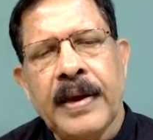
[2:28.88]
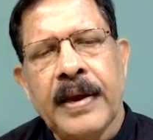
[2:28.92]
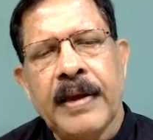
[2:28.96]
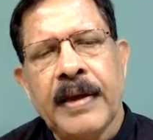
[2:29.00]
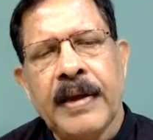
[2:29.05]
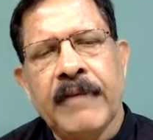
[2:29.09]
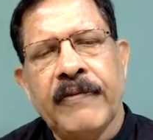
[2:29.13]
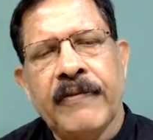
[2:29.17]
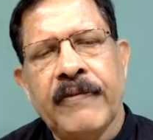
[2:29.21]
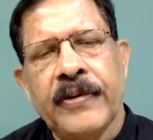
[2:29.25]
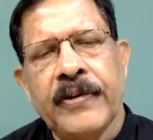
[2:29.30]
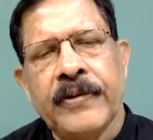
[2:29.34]

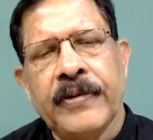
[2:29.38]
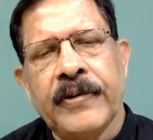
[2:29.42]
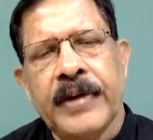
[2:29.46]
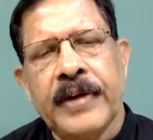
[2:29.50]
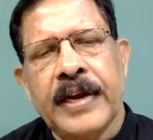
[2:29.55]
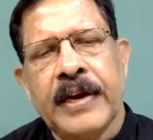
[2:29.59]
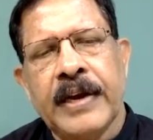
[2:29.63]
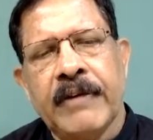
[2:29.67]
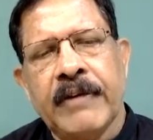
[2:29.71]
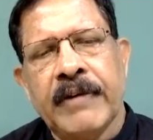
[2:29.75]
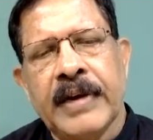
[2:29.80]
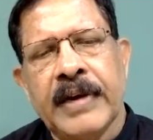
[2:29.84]
If you
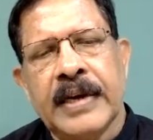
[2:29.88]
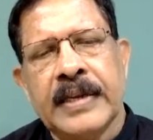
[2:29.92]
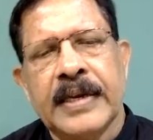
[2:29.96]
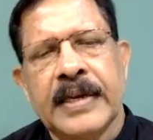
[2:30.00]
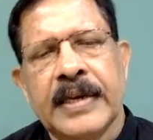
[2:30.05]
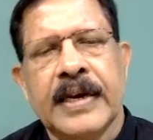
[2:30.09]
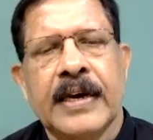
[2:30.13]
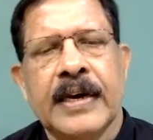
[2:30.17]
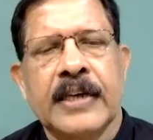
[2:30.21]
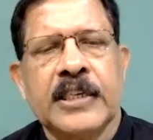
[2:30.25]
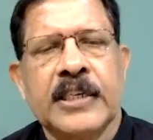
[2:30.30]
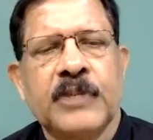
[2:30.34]
equate
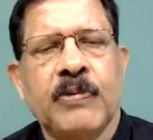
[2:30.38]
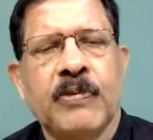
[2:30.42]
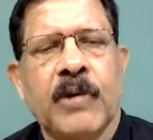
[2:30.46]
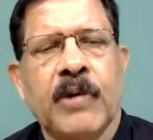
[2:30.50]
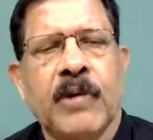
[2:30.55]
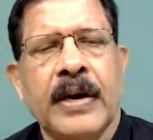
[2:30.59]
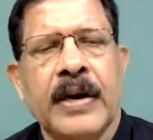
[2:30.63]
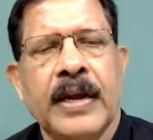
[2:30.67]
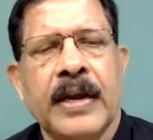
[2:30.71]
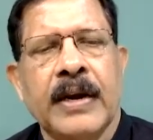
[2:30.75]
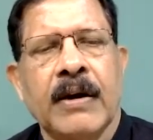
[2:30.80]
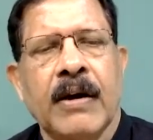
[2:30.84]
the
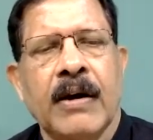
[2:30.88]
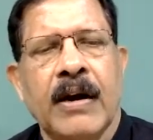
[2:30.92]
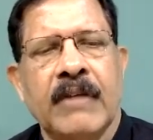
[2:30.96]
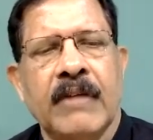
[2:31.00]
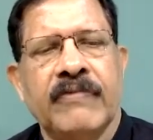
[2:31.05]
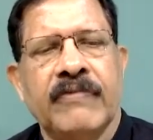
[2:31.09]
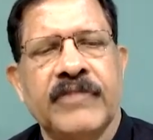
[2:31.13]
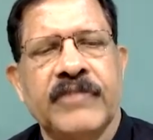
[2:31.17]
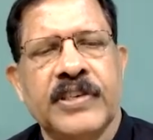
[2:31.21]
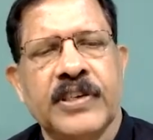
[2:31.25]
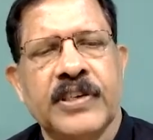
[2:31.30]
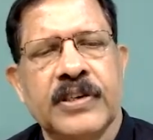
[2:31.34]
corresponding
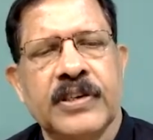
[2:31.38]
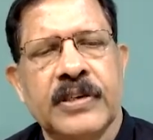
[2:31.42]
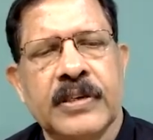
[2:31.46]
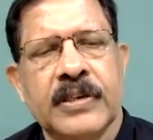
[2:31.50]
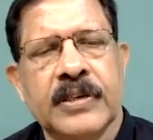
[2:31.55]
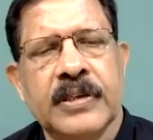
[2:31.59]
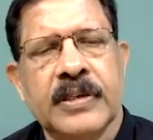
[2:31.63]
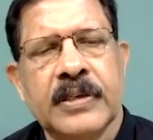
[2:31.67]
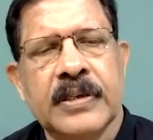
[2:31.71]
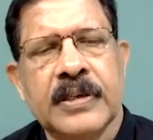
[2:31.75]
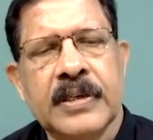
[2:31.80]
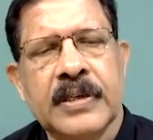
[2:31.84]

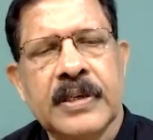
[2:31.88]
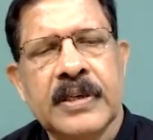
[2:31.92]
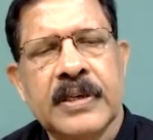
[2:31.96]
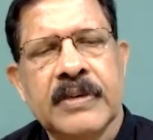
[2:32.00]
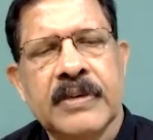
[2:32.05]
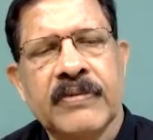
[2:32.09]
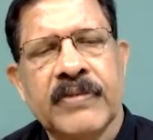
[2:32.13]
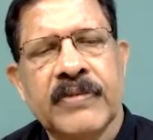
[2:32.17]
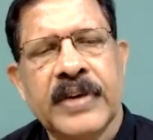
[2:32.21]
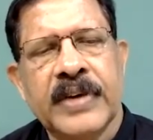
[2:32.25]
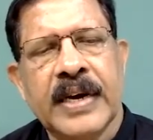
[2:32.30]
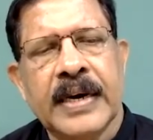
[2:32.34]
coefficients,
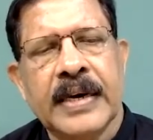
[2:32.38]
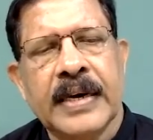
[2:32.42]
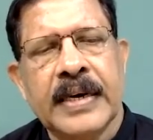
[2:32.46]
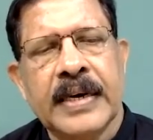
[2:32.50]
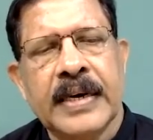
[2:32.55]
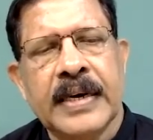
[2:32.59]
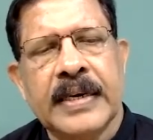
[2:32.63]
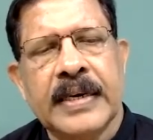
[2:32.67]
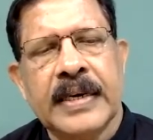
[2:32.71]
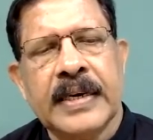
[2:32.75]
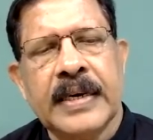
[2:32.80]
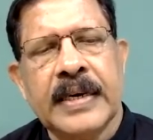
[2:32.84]
we are
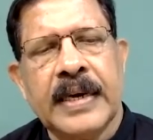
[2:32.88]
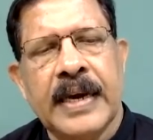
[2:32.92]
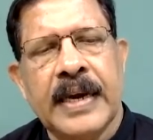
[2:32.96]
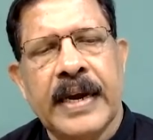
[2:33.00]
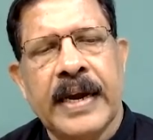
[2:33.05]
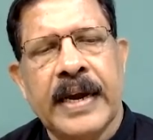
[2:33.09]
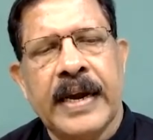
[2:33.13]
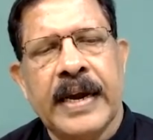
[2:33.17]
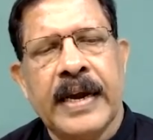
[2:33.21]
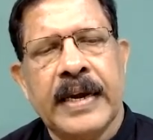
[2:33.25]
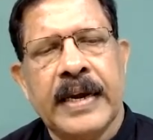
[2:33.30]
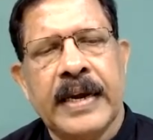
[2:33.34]
getting
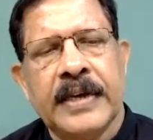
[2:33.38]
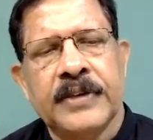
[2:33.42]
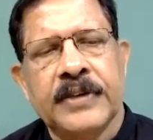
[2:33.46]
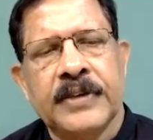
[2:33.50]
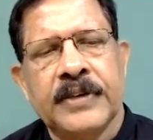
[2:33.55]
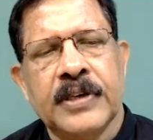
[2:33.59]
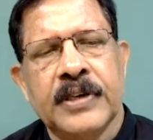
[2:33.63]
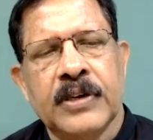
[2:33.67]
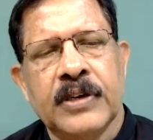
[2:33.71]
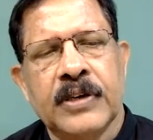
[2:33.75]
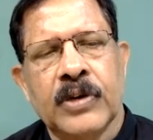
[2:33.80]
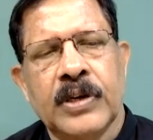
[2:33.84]
a
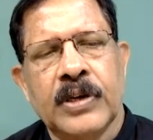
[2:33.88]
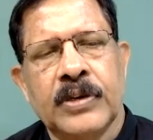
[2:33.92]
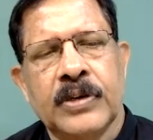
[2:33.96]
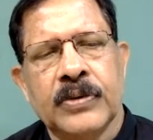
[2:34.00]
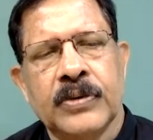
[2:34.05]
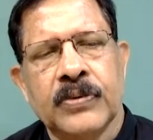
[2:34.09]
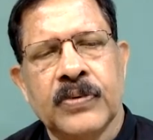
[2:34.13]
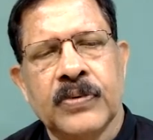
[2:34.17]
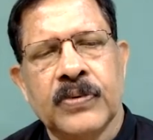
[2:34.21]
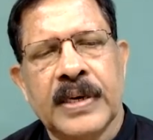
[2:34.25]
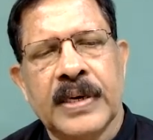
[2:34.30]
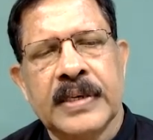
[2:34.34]
is equal
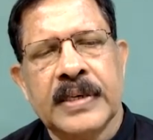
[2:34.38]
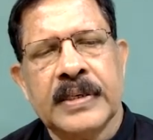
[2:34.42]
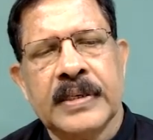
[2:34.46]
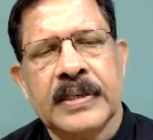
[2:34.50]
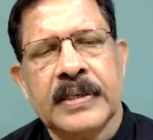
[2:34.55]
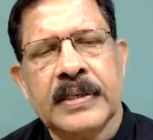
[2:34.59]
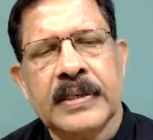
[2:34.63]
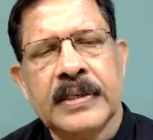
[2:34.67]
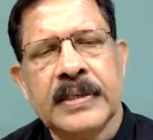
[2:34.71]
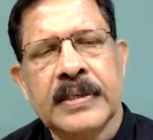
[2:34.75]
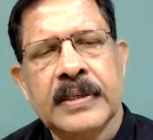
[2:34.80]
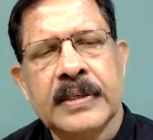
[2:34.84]
to
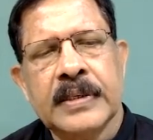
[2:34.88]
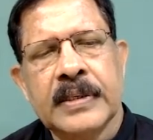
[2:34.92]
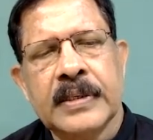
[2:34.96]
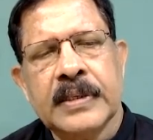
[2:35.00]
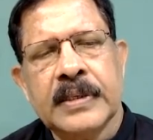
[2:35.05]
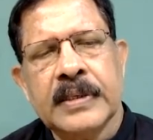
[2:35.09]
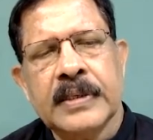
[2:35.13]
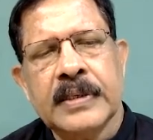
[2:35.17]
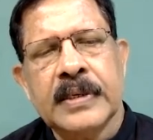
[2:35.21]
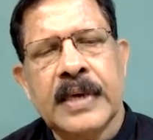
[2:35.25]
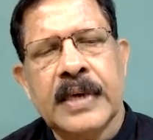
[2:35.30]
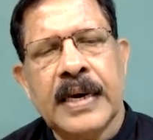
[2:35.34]
1
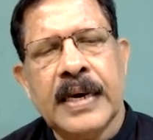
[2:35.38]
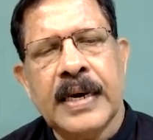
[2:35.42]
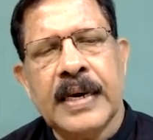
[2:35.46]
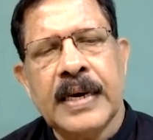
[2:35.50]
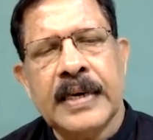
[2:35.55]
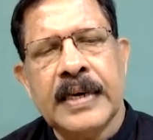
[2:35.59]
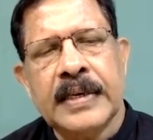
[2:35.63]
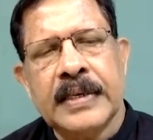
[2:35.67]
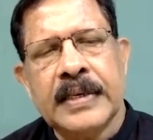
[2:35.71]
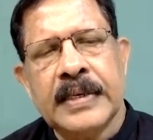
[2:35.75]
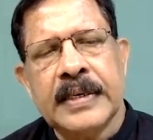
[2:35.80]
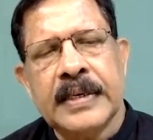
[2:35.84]

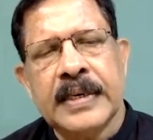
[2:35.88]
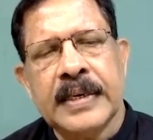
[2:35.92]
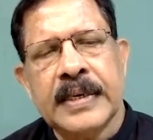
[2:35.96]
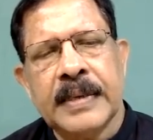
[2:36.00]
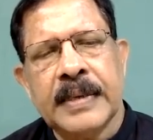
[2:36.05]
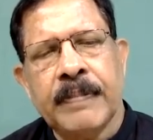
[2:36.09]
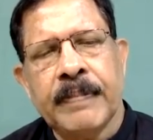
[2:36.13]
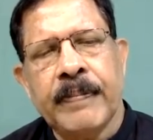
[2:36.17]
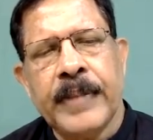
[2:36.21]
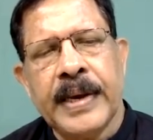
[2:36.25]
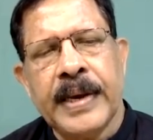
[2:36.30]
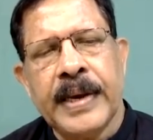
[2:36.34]
and
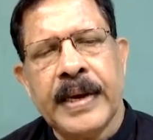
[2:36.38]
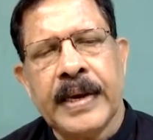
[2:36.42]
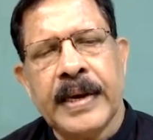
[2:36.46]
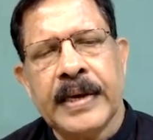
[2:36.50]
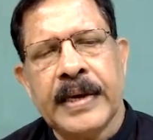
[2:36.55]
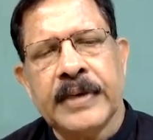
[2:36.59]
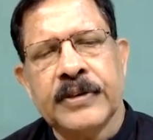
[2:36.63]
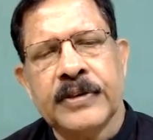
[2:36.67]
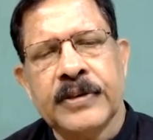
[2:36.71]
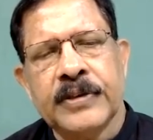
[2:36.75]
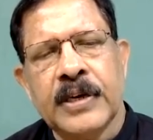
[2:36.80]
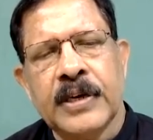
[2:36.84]

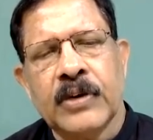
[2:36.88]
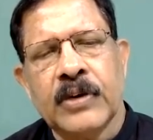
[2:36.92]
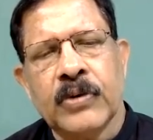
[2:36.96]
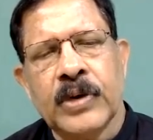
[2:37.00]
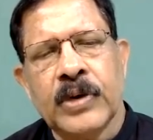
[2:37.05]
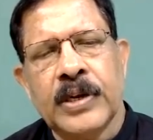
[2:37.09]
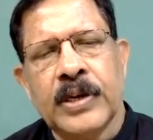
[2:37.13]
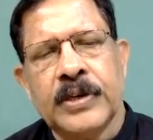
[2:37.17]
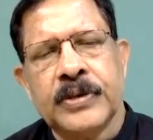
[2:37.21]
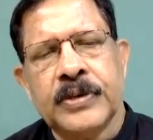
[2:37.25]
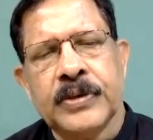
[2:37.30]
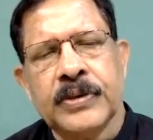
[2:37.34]
b is
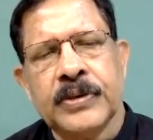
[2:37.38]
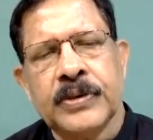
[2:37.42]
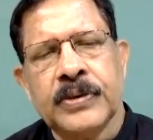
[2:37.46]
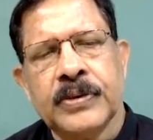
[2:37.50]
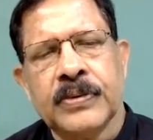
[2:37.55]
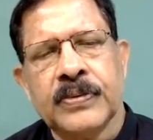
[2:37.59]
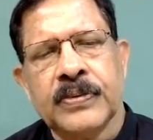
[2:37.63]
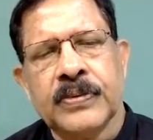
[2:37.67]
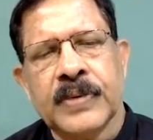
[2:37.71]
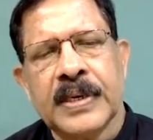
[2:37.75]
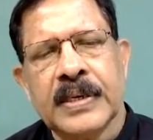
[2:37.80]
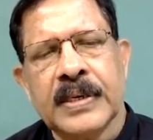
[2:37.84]
equal
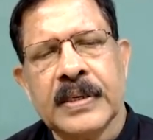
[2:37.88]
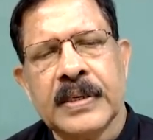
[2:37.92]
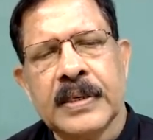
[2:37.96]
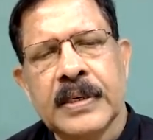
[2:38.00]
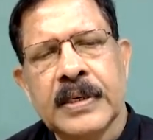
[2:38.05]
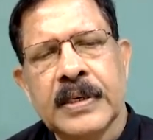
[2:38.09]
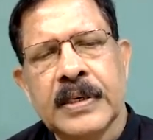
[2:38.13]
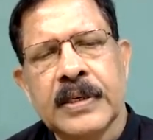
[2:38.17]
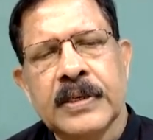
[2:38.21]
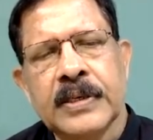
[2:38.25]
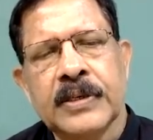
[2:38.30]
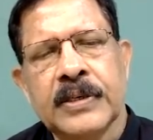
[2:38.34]
to 1.
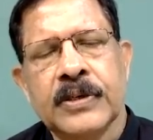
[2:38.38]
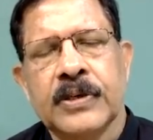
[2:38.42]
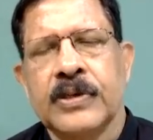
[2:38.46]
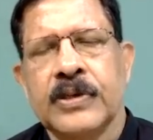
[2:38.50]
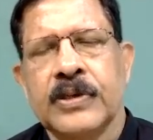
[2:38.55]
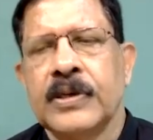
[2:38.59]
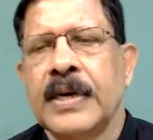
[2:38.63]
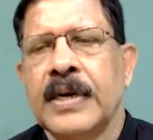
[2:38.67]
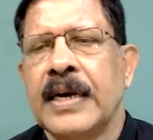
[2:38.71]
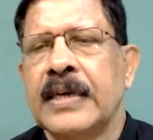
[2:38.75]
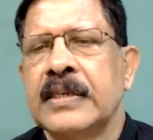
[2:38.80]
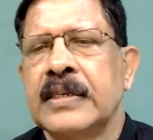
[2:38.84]

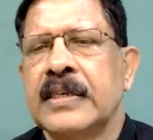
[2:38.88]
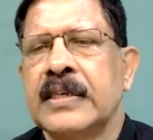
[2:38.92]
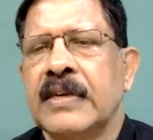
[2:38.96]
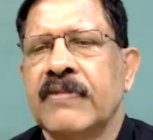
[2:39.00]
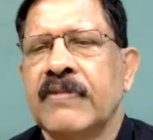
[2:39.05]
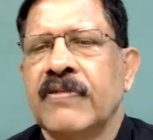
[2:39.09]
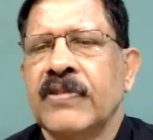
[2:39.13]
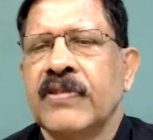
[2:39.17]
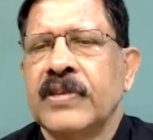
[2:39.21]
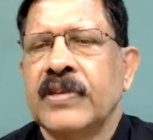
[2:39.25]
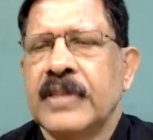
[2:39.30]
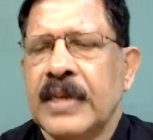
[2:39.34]
So answer
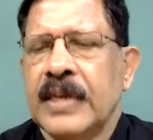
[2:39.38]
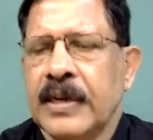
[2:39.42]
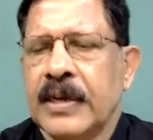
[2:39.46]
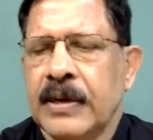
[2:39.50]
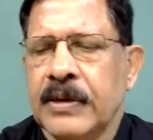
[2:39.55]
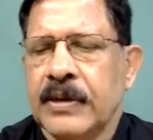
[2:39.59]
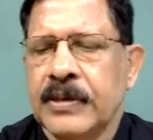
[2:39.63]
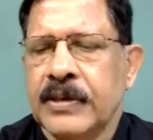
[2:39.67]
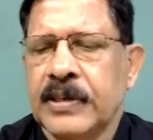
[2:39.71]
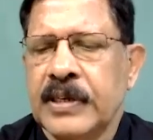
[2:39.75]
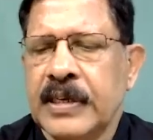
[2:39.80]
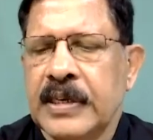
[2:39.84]
for that
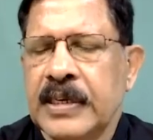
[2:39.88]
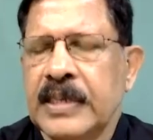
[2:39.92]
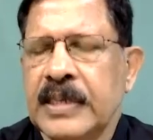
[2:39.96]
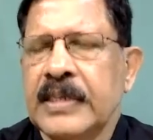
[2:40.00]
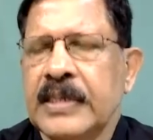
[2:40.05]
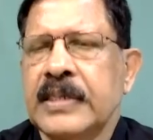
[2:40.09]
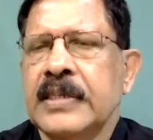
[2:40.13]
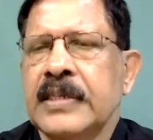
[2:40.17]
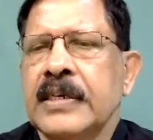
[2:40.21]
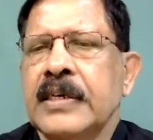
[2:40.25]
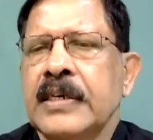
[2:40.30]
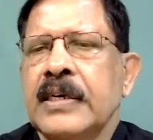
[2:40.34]
question
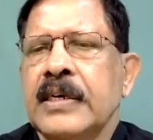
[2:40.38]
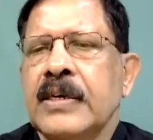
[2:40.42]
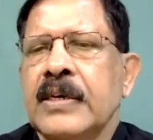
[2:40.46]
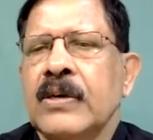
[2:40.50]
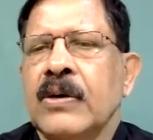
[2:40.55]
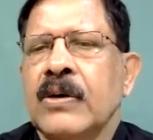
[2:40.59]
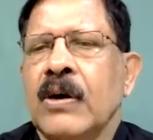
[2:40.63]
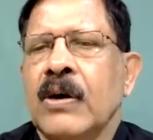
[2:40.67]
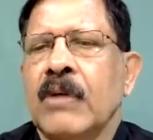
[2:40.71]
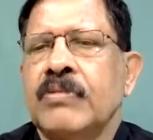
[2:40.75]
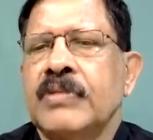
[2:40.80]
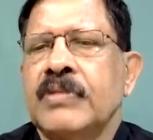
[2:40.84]
is
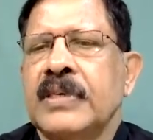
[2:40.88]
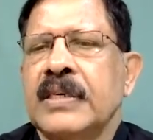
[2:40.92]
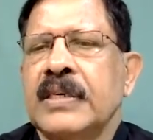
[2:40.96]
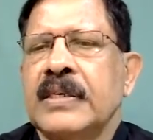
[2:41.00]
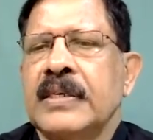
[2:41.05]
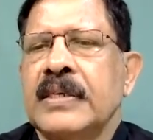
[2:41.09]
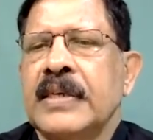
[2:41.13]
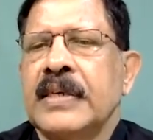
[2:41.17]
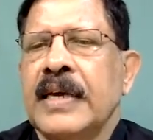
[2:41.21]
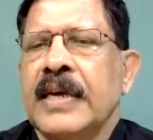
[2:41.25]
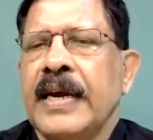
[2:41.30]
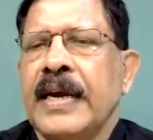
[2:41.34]

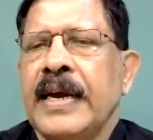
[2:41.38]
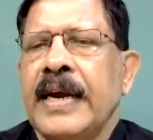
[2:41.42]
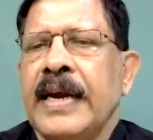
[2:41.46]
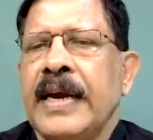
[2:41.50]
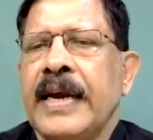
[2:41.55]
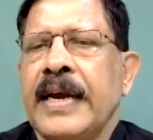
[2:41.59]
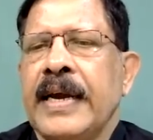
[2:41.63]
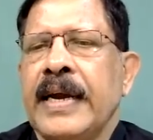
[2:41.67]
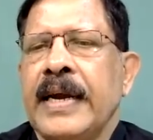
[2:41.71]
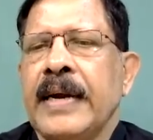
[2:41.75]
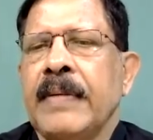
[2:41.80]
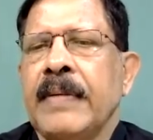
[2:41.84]
option
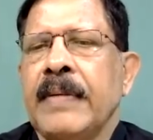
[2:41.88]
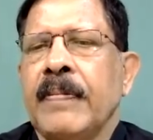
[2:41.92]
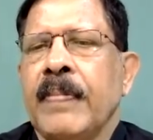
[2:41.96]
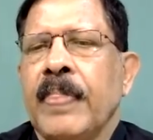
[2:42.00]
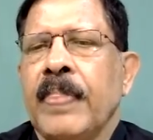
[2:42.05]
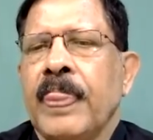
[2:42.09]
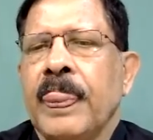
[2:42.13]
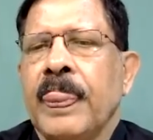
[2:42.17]
A,